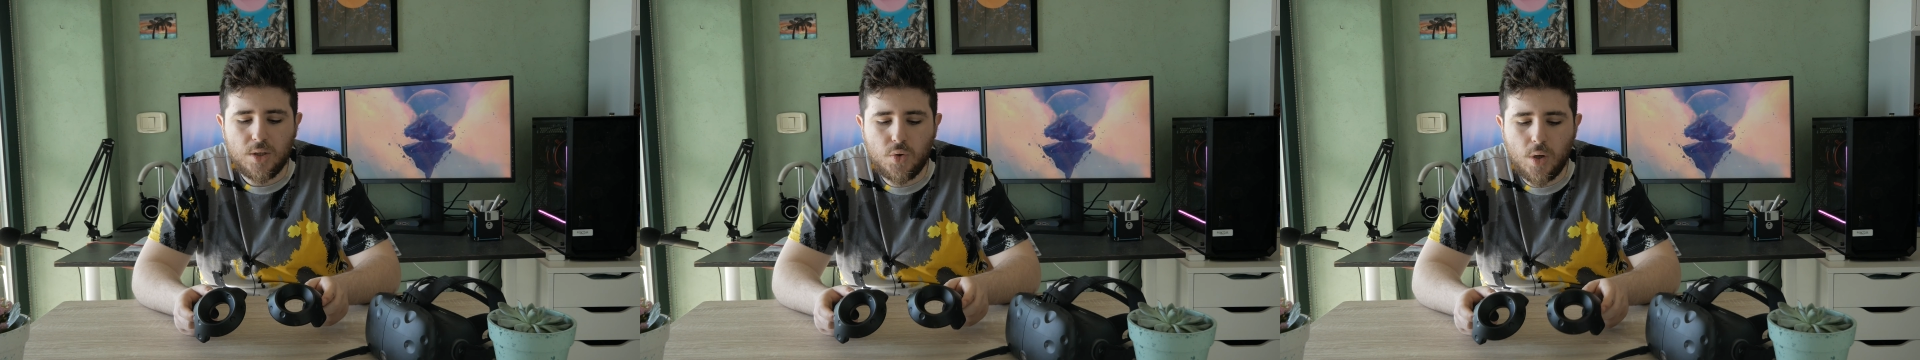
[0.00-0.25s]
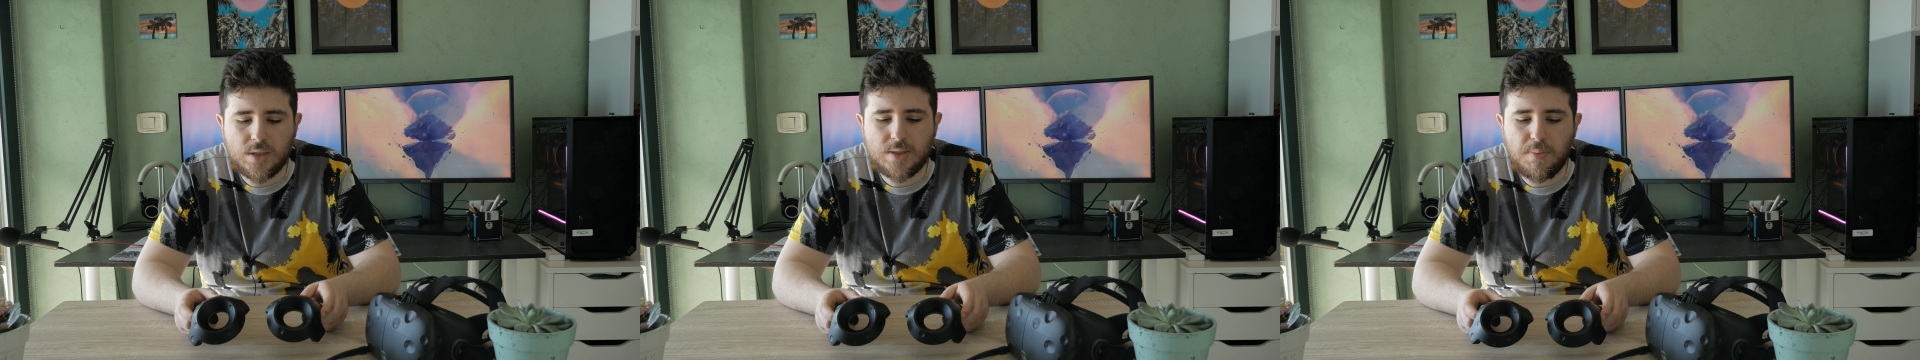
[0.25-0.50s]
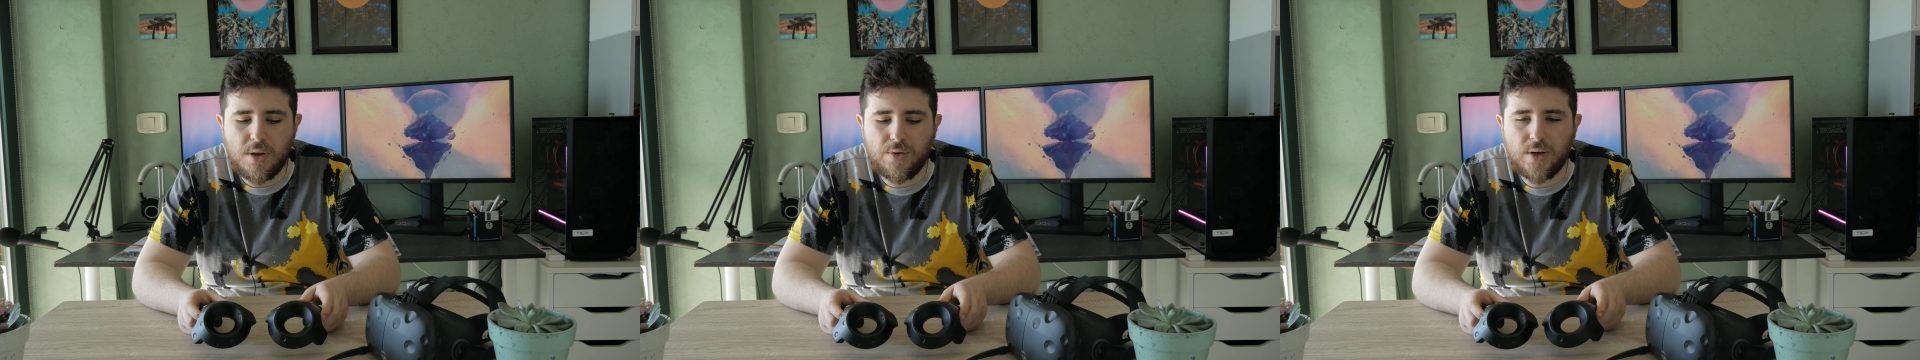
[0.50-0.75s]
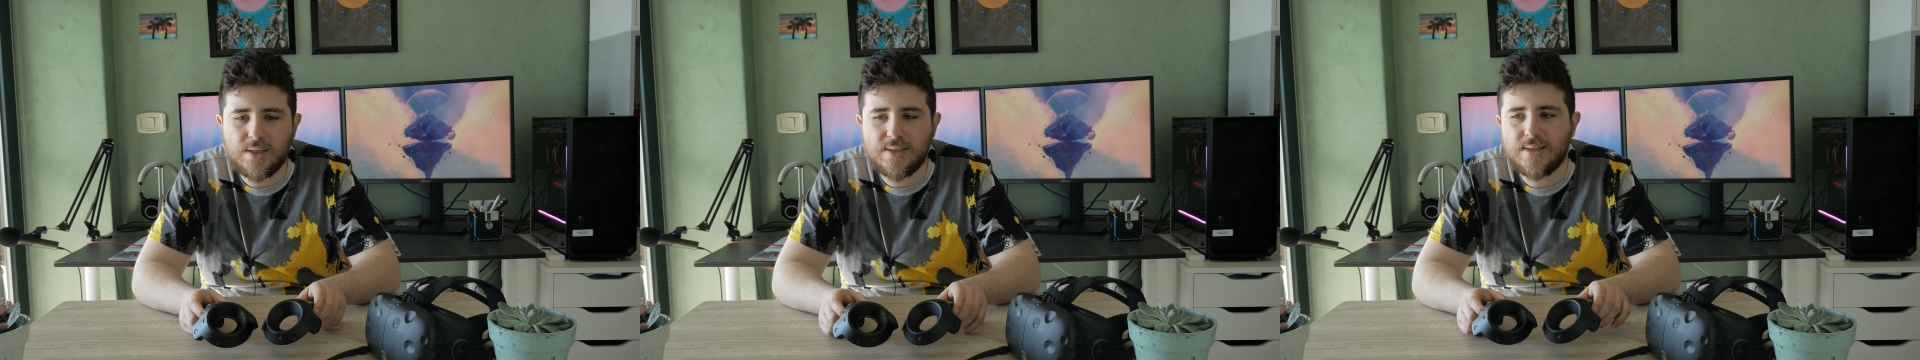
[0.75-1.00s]
to
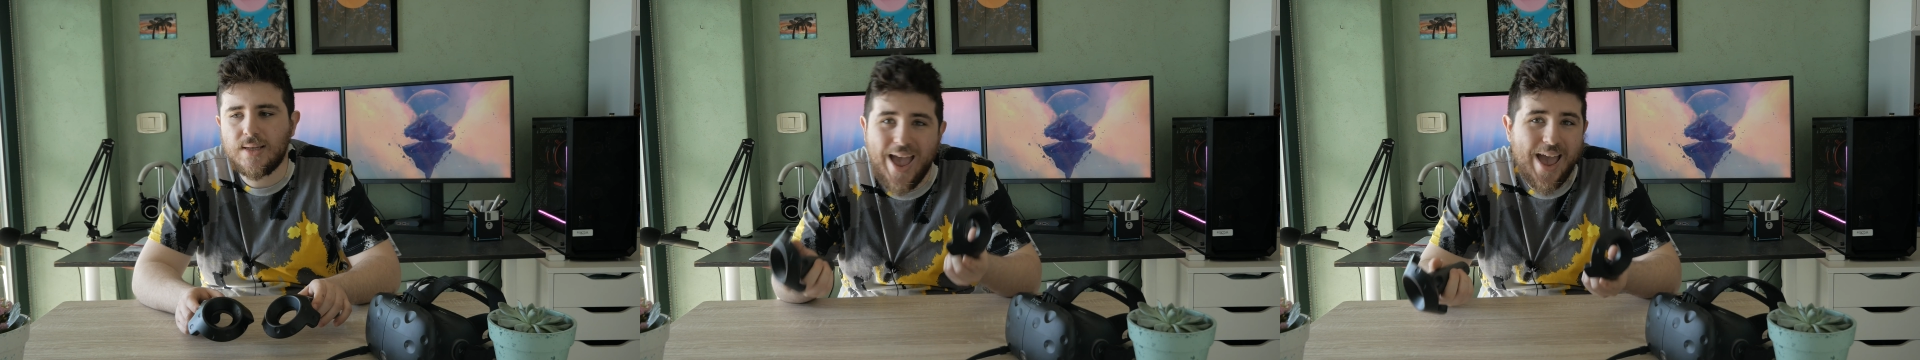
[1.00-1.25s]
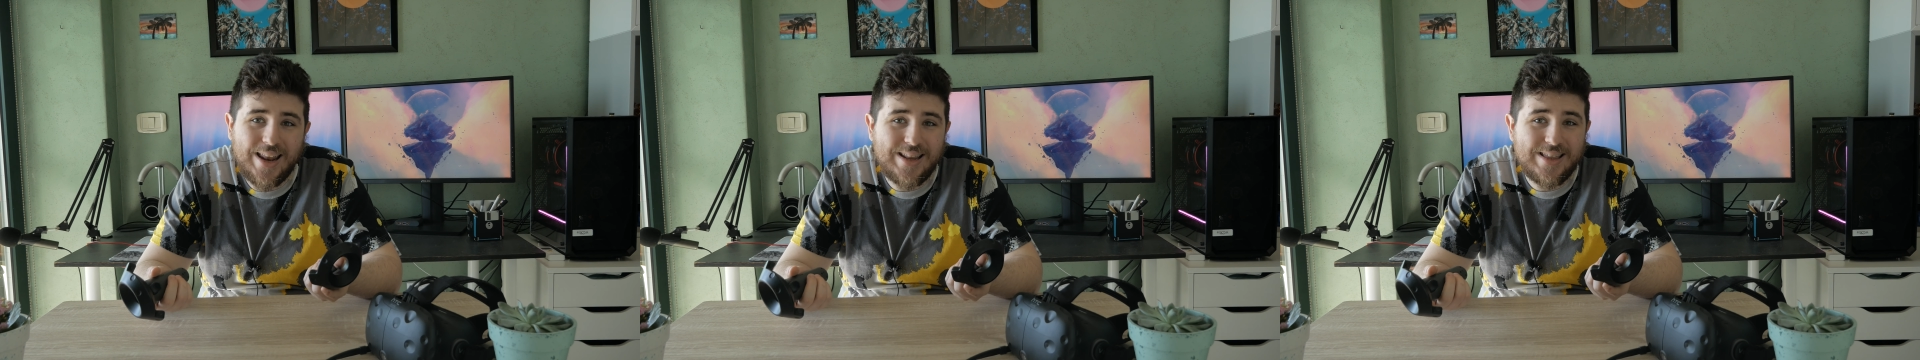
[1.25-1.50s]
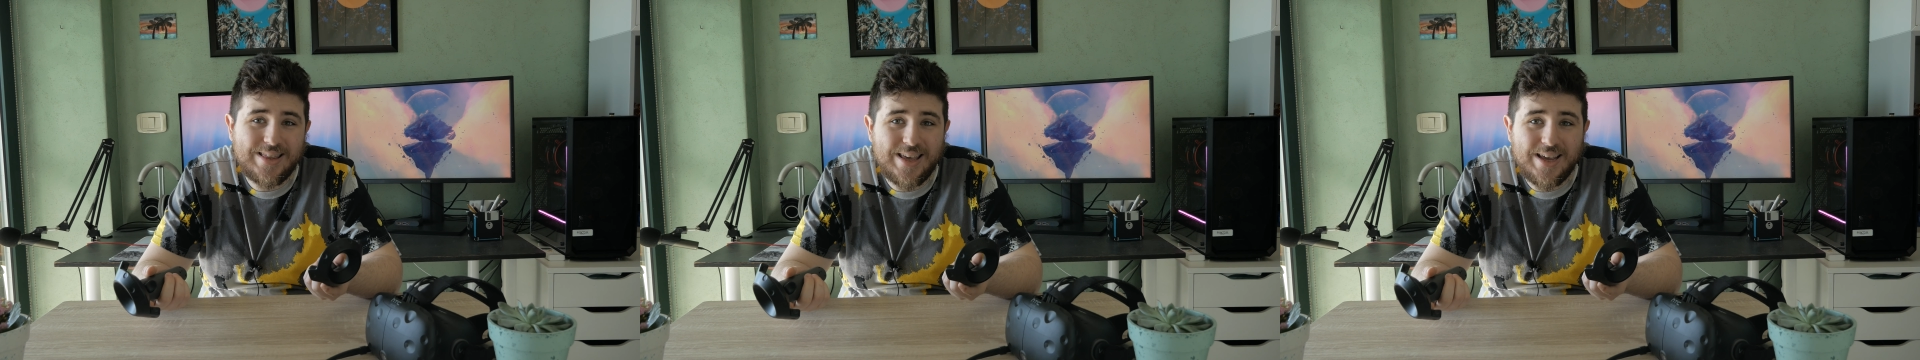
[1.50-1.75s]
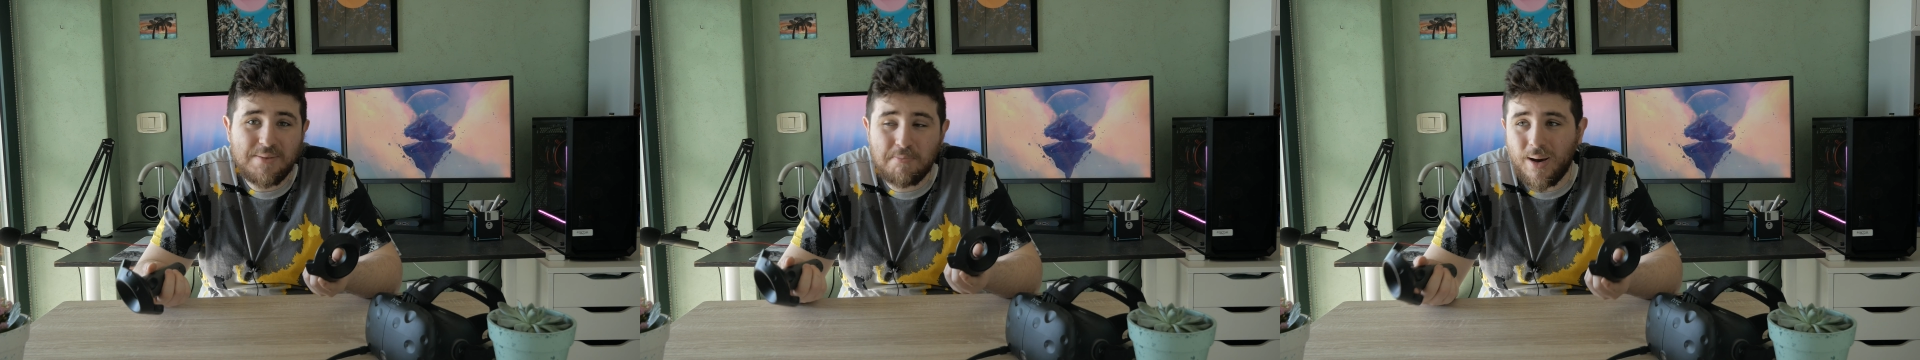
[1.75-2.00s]
experience
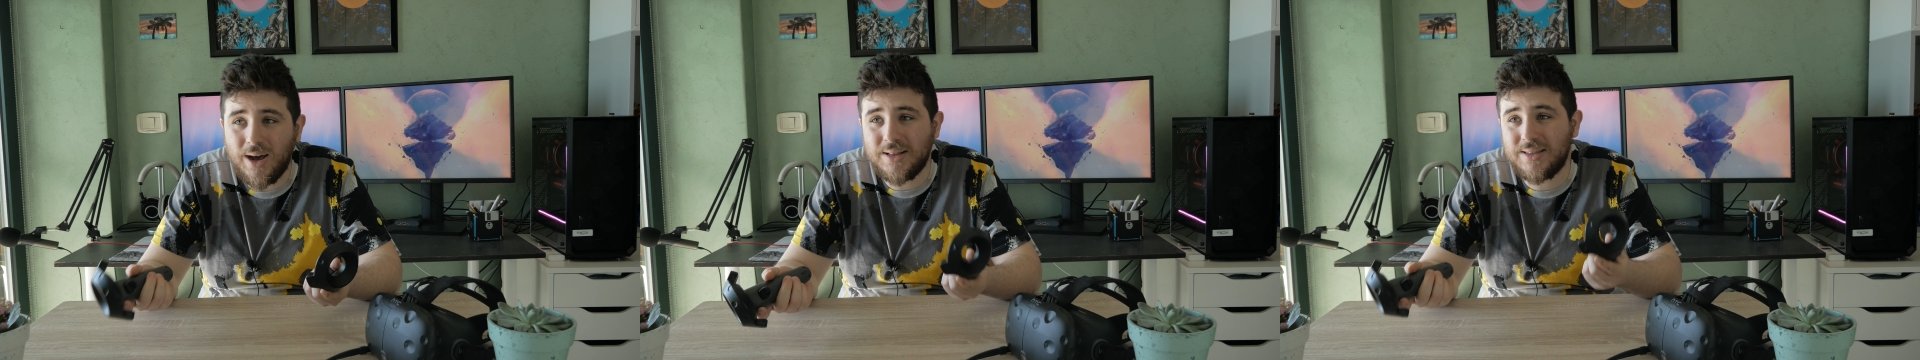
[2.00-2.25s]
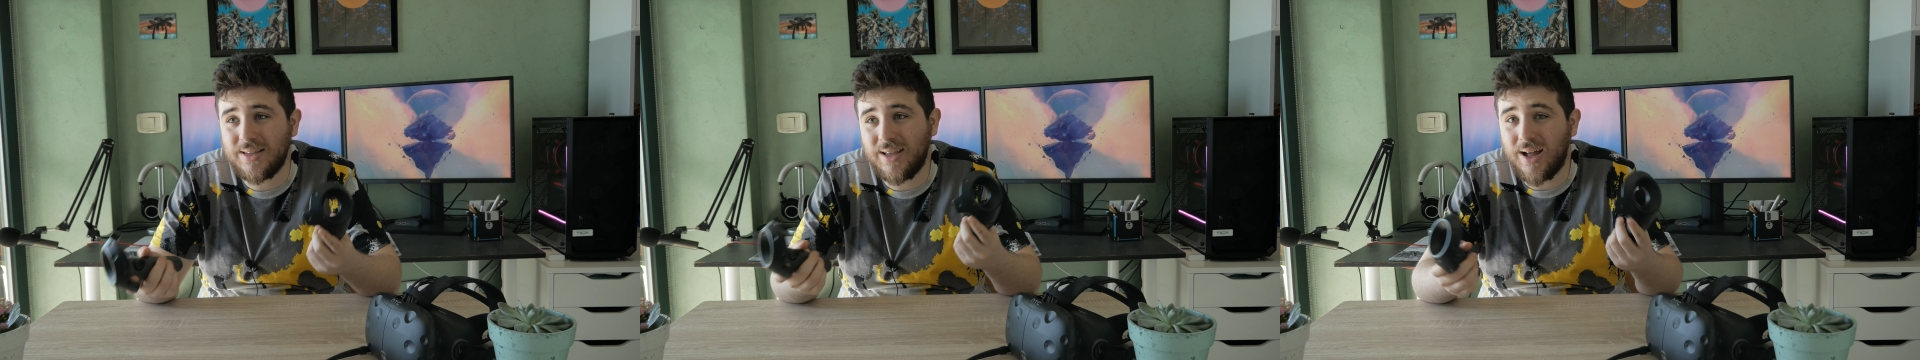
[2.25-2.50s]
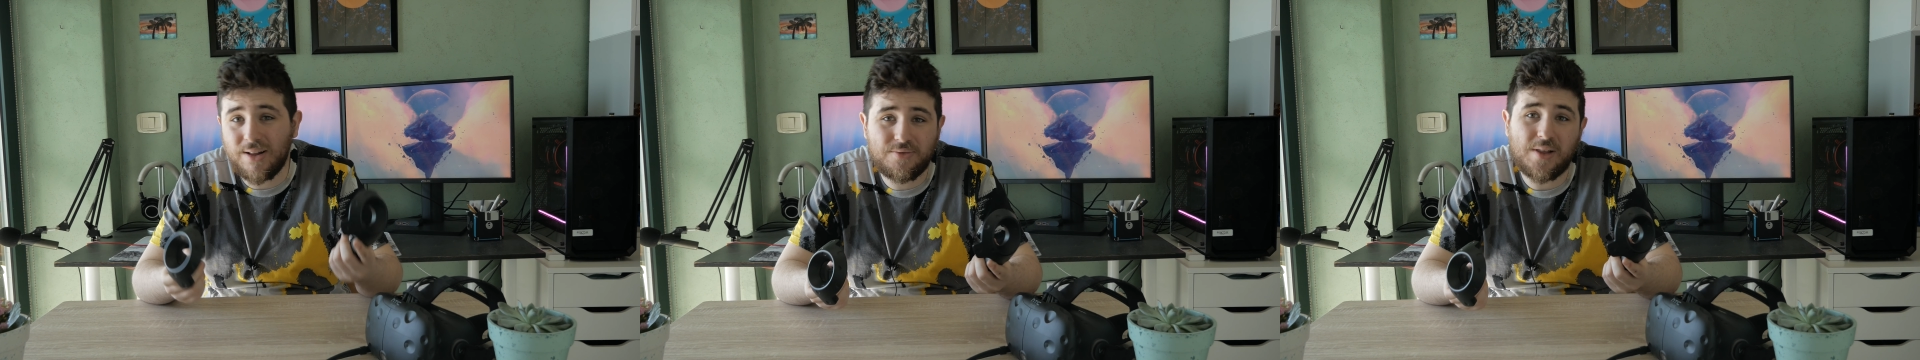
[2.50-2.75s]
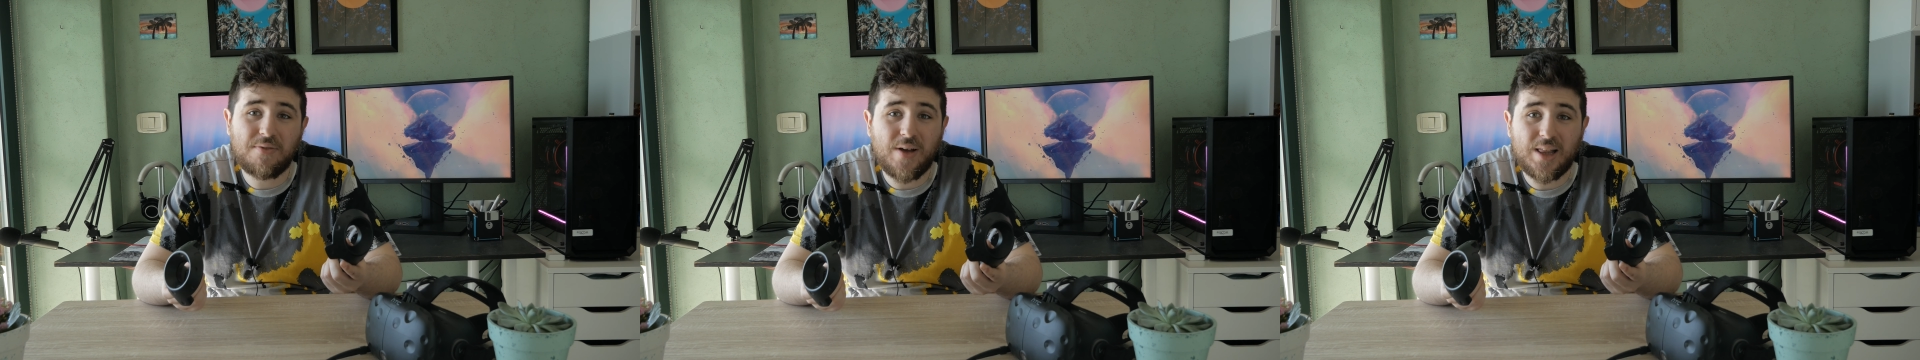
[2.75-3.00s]
anything but
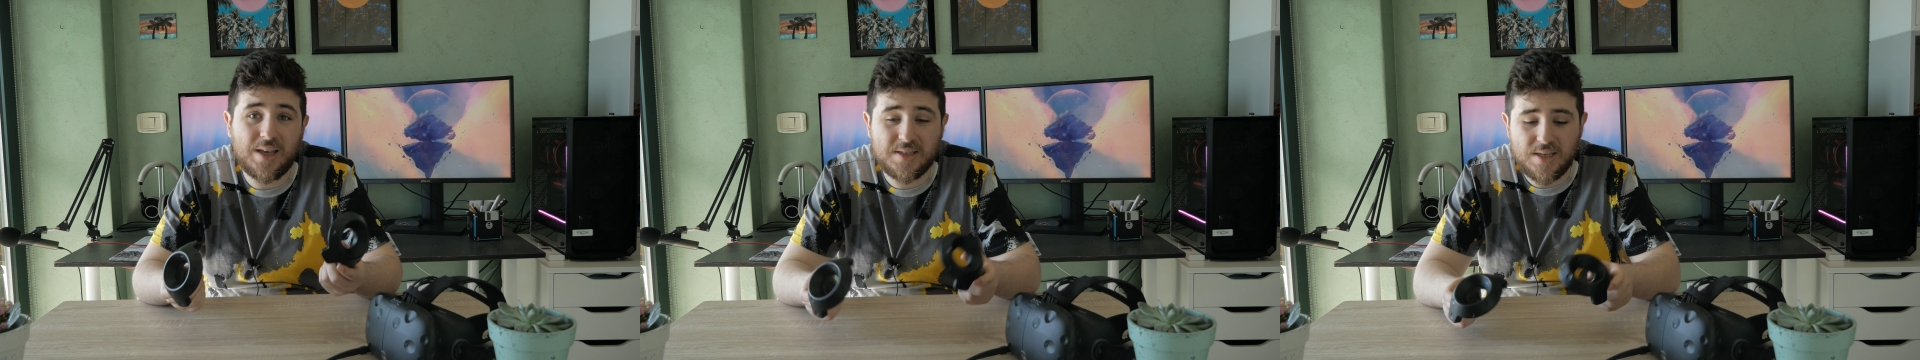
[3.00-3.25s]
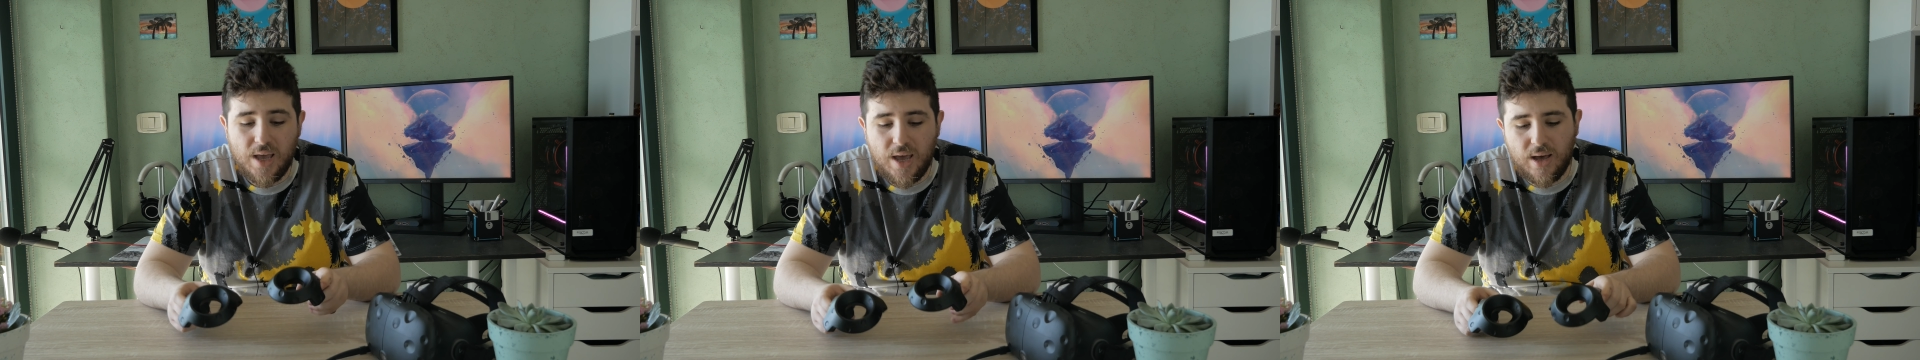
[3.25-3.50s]
Half-Life Alyx.